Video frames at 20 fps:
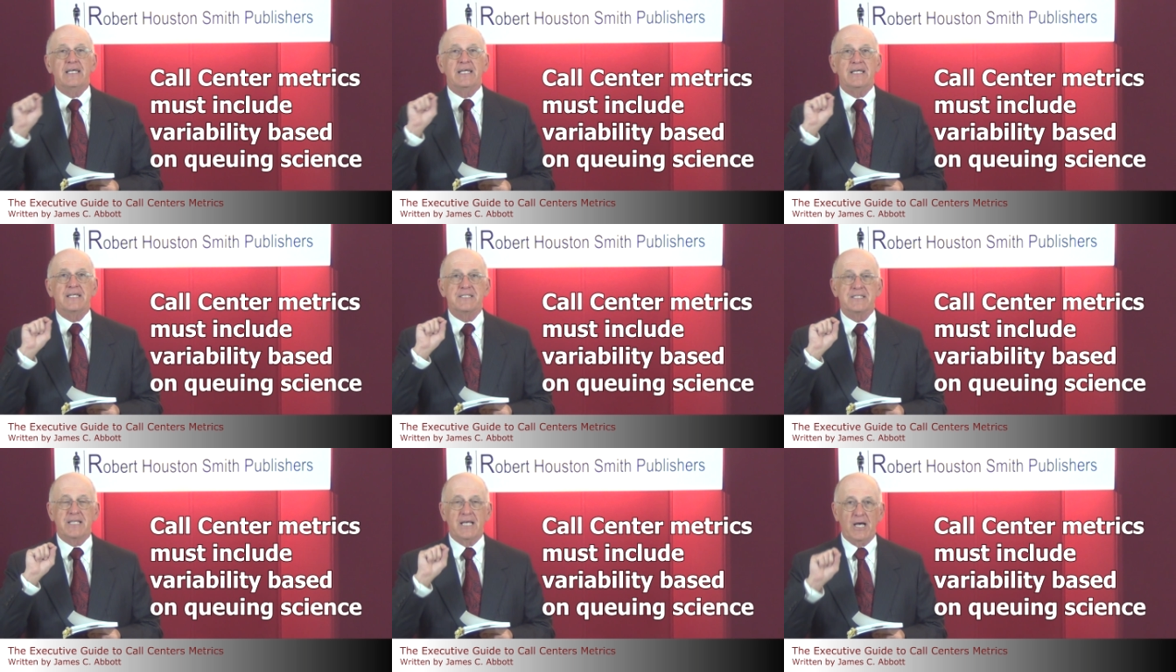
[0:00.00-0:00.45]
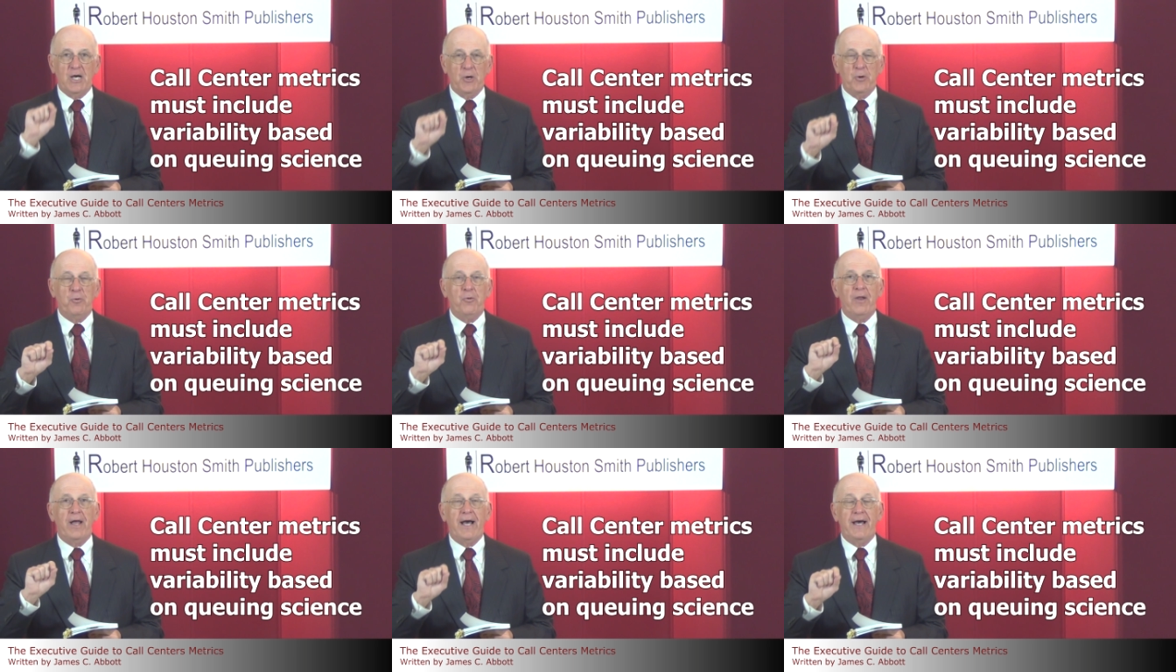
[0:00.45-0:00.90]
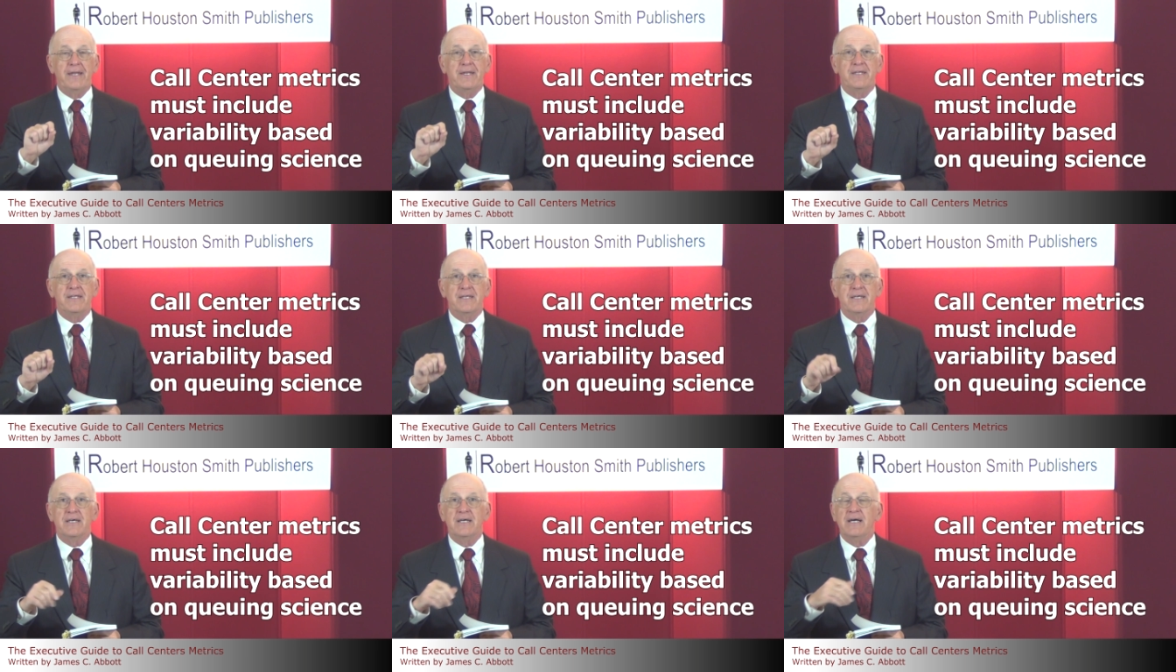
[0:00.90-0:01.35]
is the whole
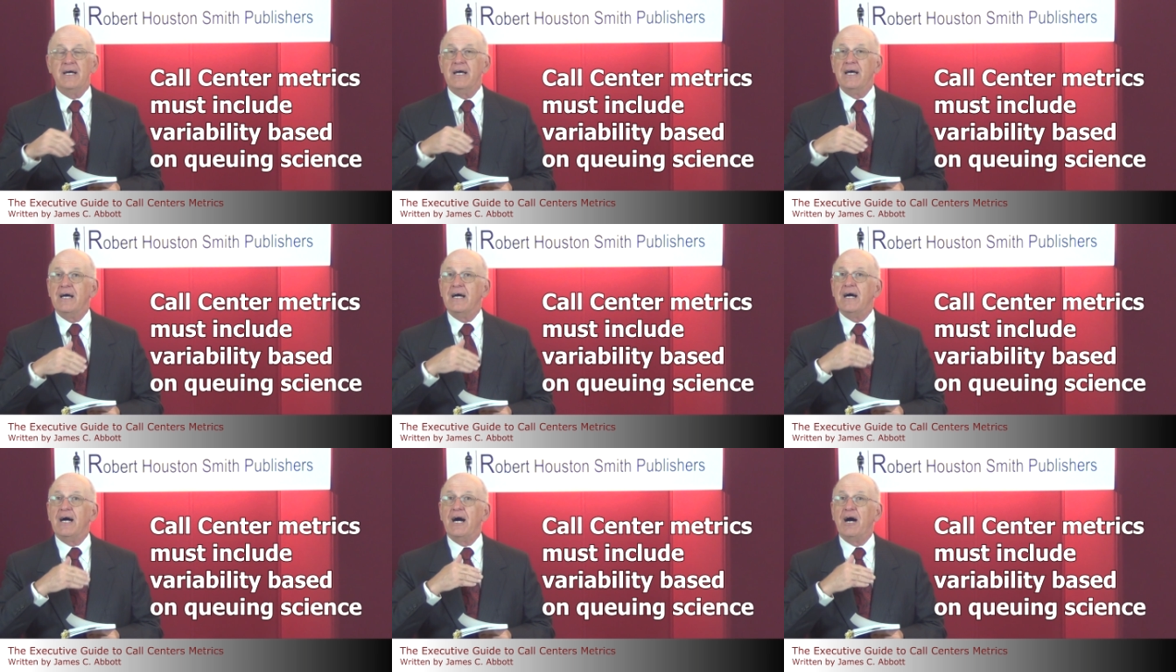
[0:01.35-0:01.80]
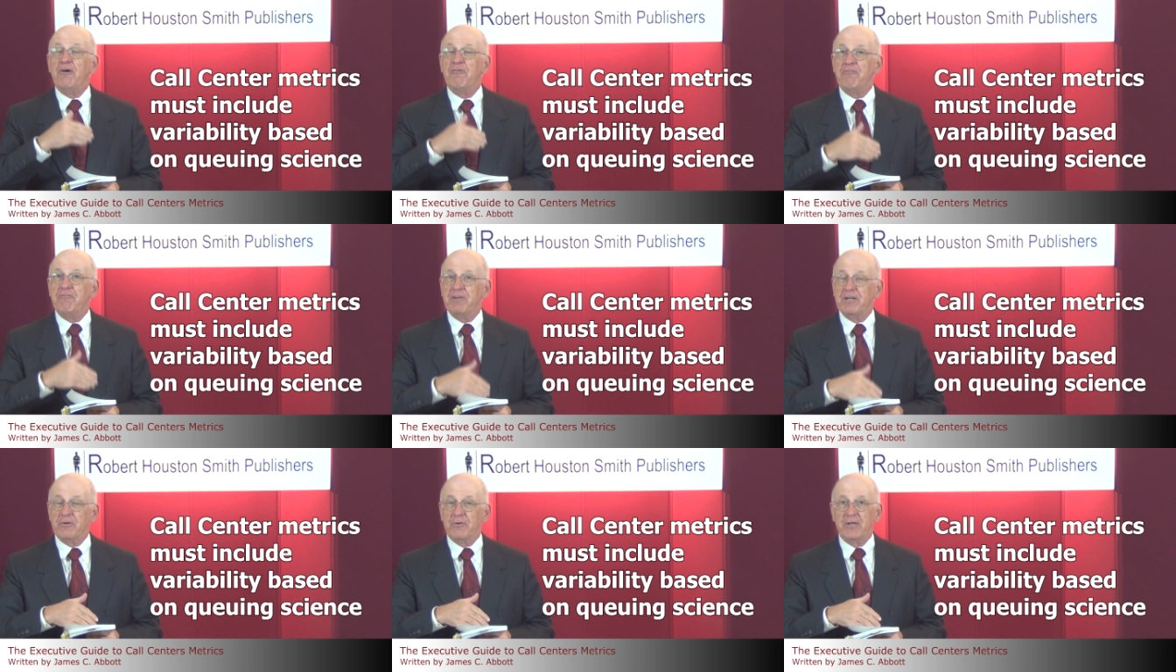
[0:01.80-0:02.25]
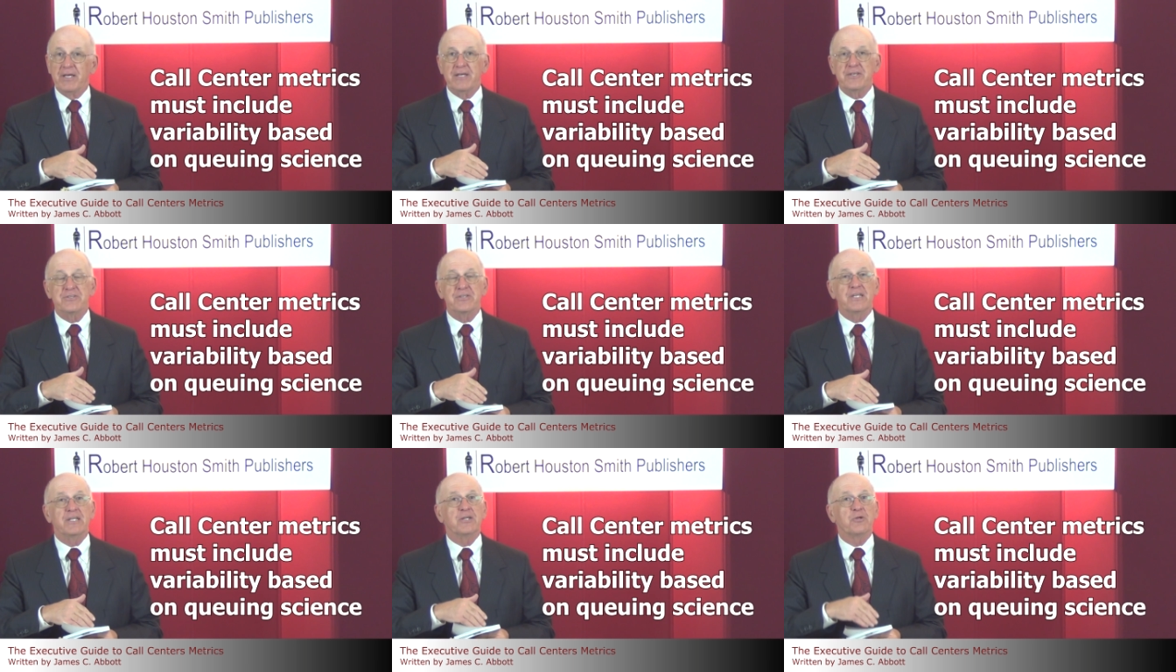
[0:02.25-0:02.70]
idea of variation.